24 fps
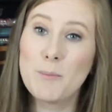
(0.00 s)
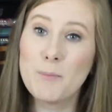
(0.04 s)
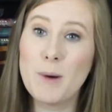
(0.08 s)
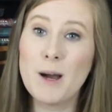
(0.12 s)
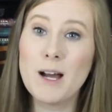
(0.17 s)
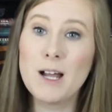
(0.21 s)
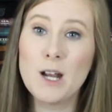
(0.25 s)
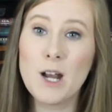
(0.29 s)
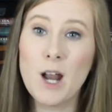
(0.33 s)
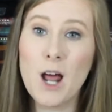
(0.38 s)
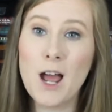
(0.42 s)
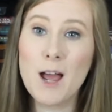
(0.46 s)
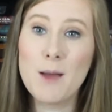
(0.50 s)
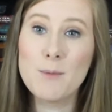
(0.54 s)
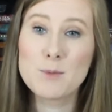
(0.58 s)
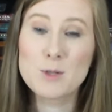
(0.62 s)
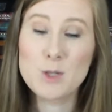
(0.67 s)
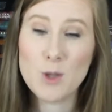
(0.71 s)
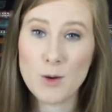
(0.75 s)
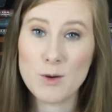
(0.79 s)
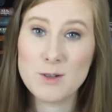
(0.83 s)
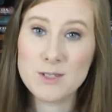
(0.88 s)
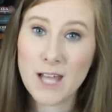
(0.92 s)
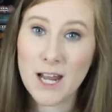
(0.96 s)
but I'm
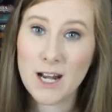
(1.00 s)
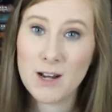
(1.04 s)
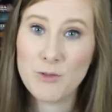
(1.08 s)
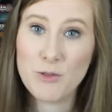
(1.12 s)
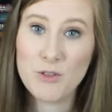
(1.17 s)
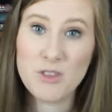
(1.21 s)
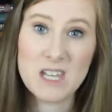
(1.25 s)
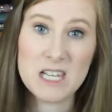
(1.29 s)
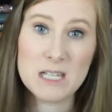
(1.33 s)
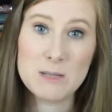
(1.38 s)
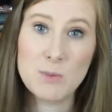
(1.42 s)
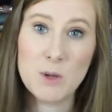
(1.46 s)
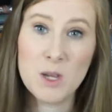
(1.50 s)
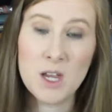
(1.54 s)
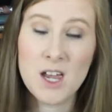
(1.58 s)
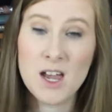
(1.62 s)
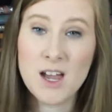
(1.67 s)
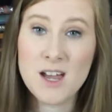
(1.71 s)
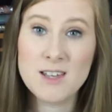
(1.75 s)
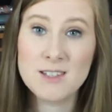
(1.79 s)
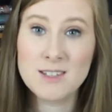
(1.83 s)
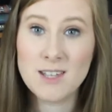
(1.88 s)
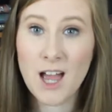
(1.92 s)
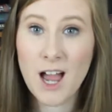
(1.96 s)
so excited for this
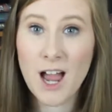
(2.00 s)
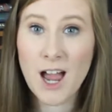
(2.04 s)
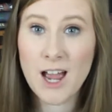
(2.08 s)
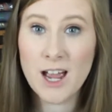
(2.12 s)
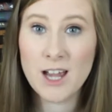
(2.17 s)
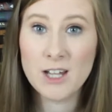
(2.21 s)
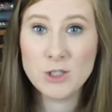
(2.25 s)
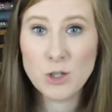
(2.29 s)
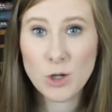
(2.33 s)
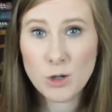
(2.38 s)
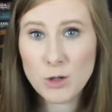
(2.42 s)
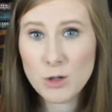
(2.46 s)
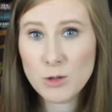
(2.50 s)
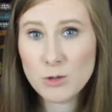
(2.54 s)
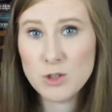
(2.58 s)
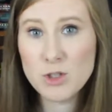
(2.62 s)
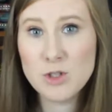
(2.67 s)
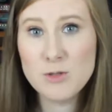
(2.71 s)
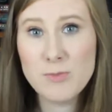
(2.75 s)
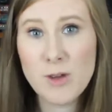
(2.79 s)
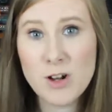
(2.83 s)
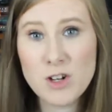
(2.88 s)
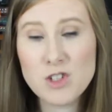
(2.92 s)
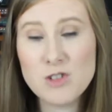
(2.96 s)
because I don't know
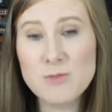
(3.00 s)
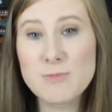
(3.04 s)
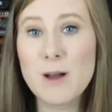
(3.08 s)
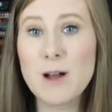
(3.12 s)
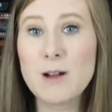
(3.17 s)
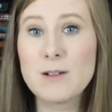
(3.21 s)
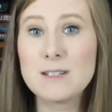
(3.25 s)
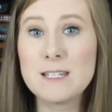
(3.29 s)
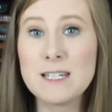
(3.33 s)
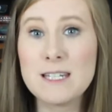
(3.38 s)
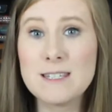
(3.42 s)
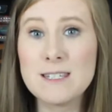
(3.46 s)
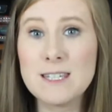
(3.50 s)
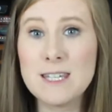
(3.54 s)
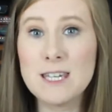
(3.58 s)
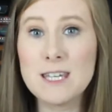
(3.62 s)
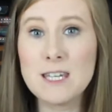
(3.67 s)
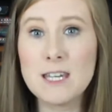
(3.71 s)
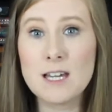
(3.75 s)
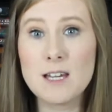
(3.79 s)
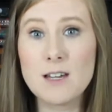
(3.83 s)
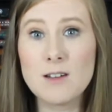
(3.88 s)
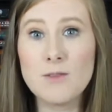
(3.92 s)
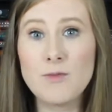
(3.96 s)
too much about
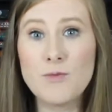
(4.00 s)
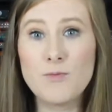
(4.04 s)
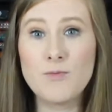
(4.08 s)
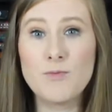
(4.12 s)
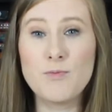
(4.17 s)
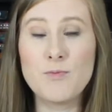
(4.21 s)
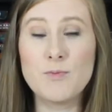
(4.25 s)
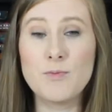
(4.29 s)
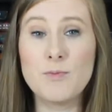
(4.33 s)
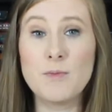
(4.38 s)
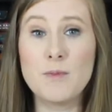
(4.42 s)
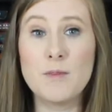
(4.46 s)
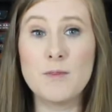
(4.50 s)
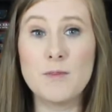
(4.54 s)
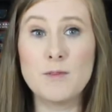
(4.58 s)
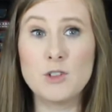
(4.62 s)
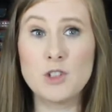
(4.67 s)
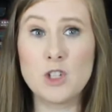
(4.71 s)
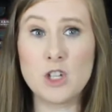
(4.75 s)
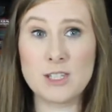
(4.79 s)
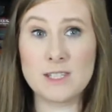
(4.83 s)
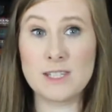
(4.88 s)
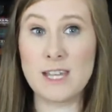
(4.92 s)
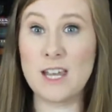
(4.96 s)
DC
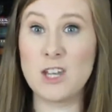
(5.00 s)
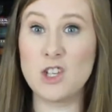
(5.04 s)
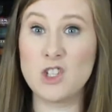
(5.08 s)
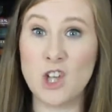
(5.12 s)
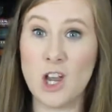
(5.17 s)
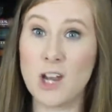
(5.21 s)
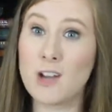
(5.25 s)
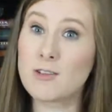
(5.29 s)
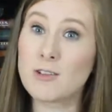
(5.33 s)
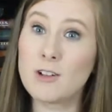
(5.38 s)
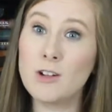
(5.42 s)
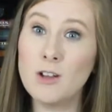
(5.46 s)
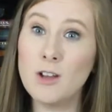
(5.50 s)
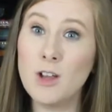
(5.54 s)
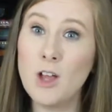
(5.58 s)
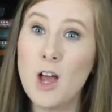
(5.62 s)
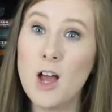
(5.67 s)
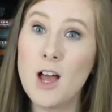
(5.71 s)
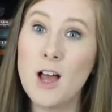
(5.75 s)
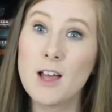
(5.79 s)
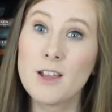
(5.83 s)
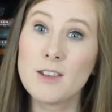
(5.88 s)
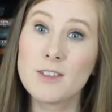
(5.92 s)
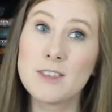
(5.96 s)
just in general,
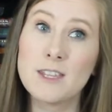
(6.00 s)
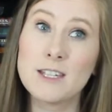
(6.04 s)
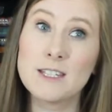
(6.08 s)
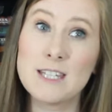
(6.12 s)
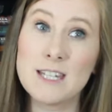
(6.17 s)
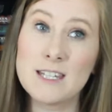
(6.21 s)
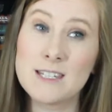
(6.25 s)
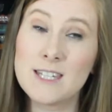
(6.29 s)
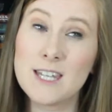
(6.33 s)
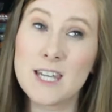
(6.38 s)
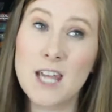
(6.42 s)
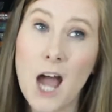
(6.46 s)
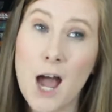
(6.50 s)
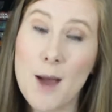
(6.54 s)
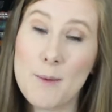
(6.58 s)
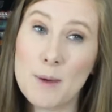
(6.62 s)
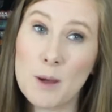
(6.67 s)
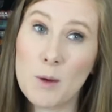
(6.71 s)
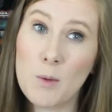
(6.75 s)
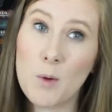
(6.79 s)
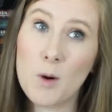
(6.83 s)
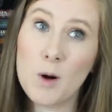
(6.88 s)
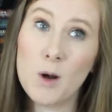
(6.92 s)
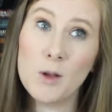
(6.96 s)
the DC
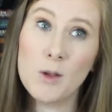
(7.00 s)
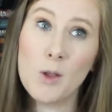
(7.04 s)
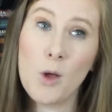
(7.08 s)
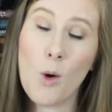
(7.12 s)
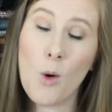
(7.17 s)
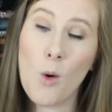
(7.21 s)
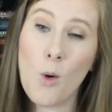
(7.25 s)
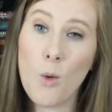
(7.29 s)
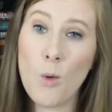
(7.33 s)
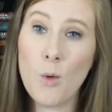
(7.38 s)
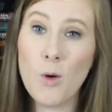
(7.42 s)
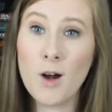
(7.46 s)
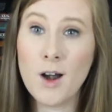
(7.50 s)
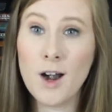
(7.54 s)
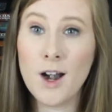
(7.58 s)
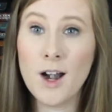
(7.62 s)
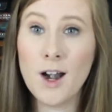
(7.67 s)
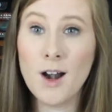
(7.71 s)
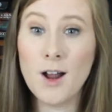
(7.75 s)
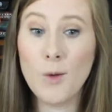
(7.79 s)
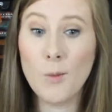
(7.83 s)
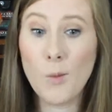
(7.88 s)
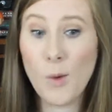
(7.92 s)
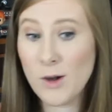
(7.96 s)
comic world,
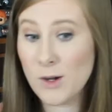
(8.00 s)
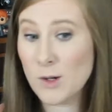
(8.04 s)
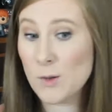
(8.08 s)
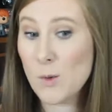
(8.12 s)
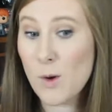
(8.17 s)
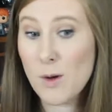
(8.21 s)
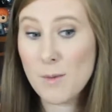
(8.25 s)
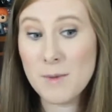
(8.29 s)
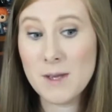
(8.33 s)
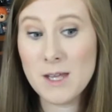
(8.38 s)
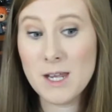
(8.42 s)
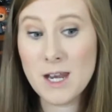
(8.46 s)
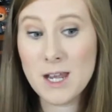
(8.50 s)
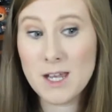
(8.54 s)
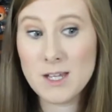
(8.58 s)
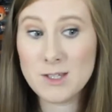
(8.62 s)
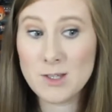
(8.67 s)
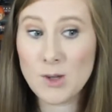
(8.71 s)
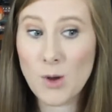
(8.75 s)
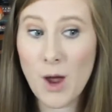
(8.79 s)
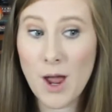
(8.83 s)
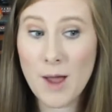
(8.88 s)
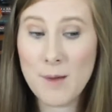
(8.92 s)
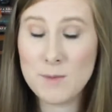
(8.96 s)
or Wonder Woman,
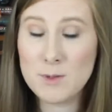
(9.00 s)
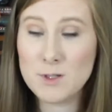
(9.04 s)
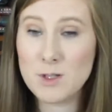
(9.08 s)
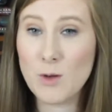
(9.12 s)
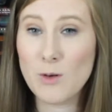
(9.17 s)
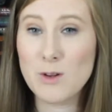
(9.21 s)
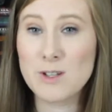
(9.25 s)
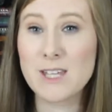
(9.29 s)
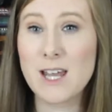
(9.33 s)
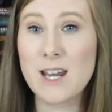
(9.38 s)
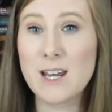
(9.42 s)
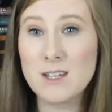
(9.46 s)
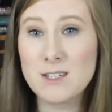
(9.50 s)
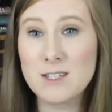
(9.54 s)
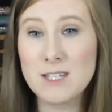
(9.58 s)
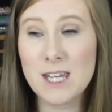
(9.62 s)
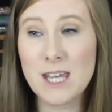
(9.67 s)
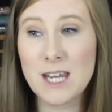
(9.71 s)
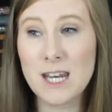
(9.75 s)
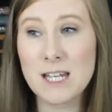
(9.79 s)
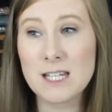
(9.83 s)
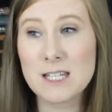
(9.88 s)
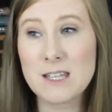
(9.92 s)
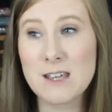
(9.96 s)
so I'm so excited to
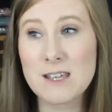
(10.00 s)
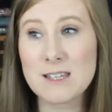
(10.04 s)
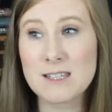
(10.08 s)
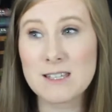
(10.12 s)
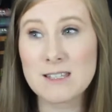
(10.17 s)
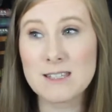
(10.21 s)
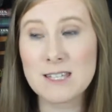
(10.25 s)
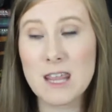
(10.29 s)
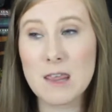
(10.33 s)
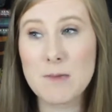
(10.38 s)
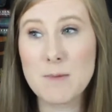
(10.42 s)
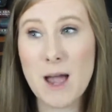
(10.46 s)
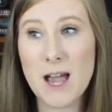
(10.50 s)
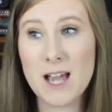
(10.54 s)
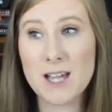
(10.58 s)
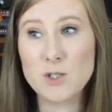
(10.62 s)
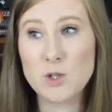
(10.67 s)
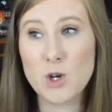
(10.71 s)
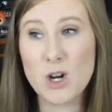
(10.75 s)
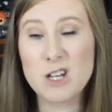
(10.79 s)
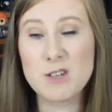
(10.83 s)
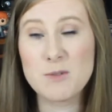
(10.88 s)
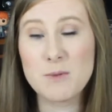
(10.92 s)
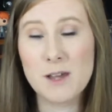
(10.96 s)
get into this and see the
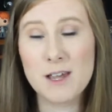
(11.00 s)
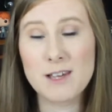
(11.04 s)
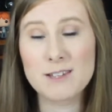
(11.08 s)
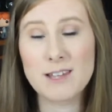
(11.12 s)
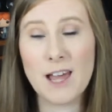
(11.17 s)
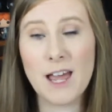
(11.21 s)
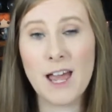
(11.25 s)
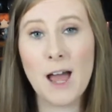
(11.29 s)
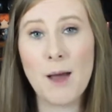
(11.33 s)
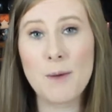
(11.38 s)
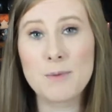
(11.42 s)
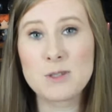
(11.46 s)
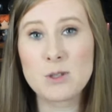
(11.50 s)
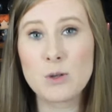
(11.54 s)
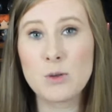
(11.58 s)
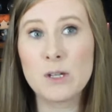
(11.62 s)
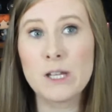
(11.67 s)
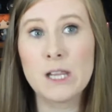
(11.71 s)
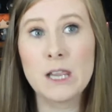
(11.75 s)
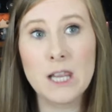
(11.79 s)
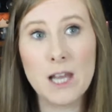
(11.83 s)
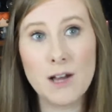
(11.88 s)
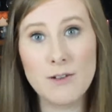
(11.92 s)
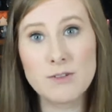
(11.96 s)
backstories because I
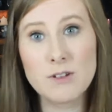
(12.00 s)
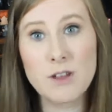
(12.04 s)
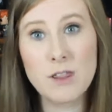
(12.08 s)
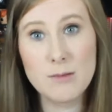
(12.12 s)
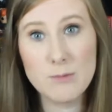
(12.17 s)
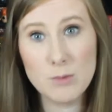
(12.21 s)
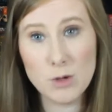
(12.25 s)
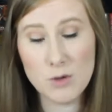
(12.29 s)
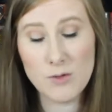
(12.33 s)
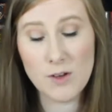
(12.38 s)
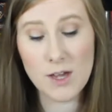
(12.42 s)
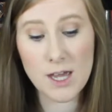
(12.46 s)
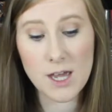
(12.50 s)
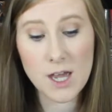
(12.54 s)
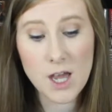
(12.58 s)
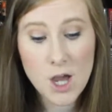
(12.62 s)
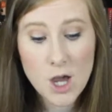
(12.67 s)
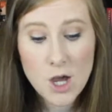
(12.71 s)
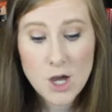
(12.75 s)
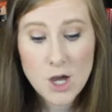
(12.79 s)
absolutely loved the movie.